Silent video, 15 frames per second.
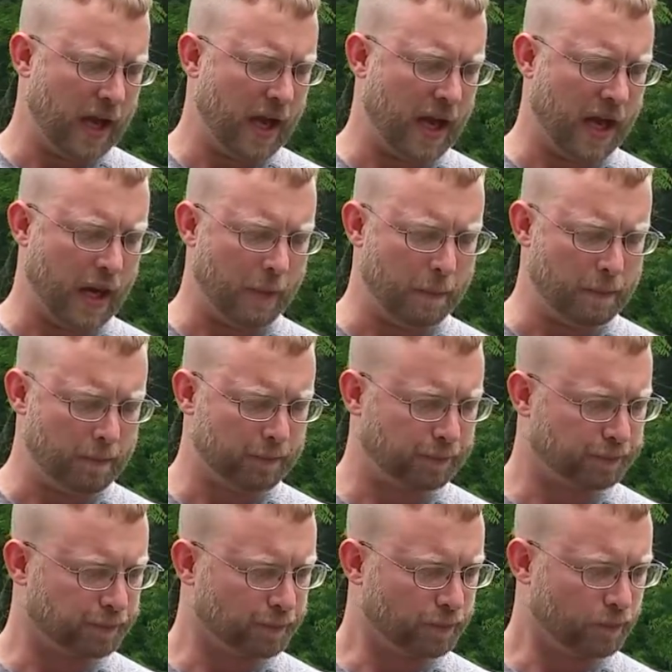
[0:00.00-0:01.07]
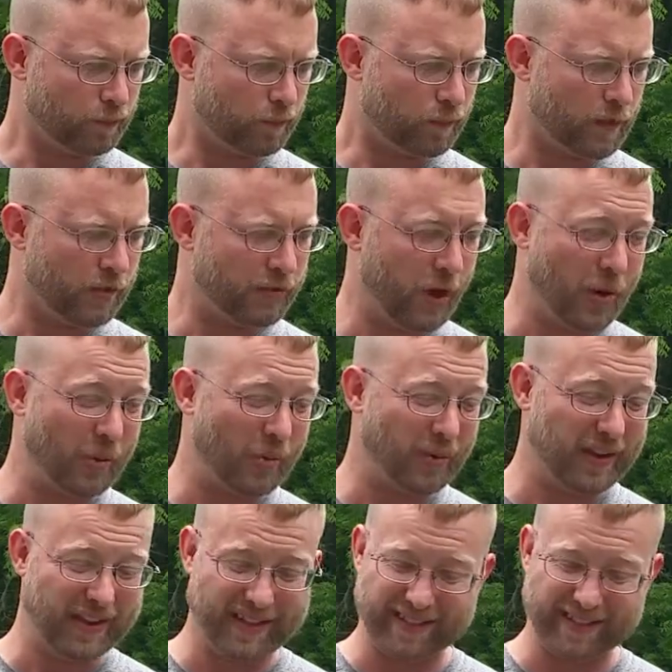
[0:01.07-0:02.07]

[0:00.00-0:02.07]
Um, so